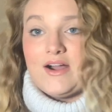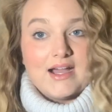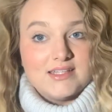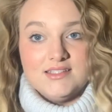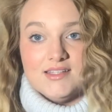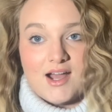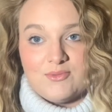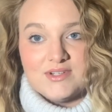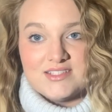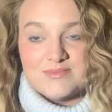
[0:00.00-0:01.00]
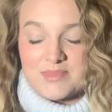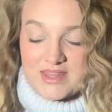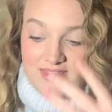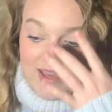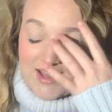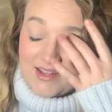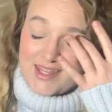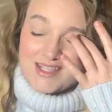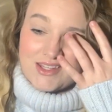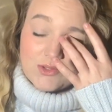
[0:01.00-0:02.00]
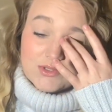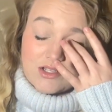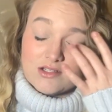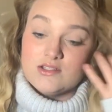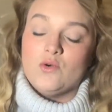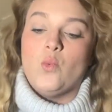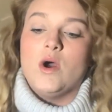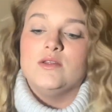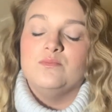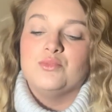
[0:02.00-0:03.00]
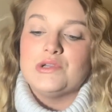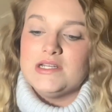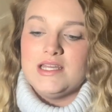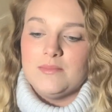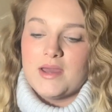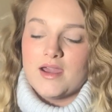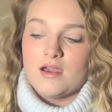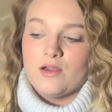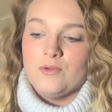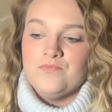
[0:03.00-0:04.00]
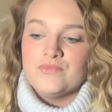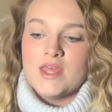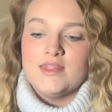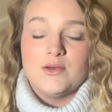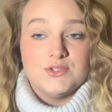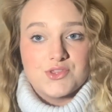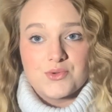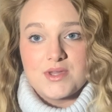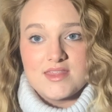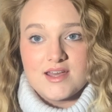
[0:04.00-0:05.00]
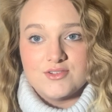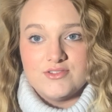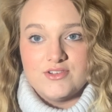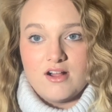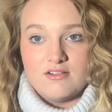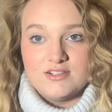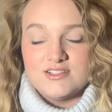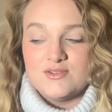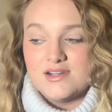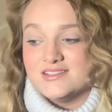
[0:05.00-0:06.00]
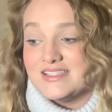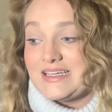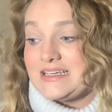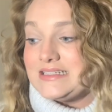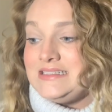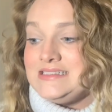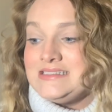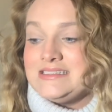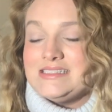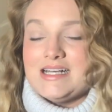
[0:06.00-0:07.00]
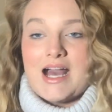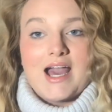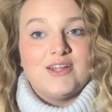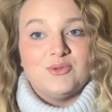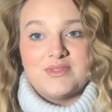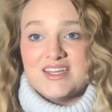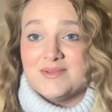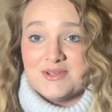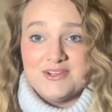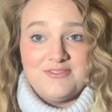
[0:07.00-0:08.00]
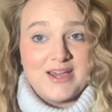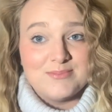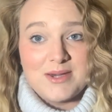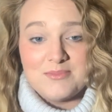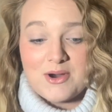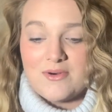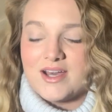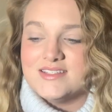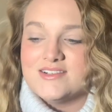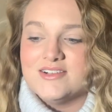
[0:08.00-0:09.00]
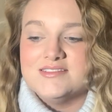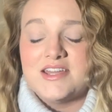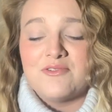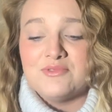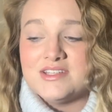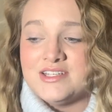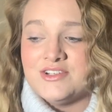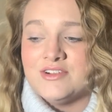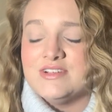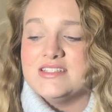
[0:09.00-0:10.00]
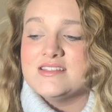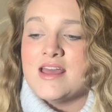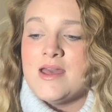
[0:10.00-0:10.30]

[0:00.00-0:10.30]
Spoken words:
I did not want to spend that. And then there was also one breeding pair that was $3,000. So I was like, I don't think I'm gonna find my boa. I started to get really nervous.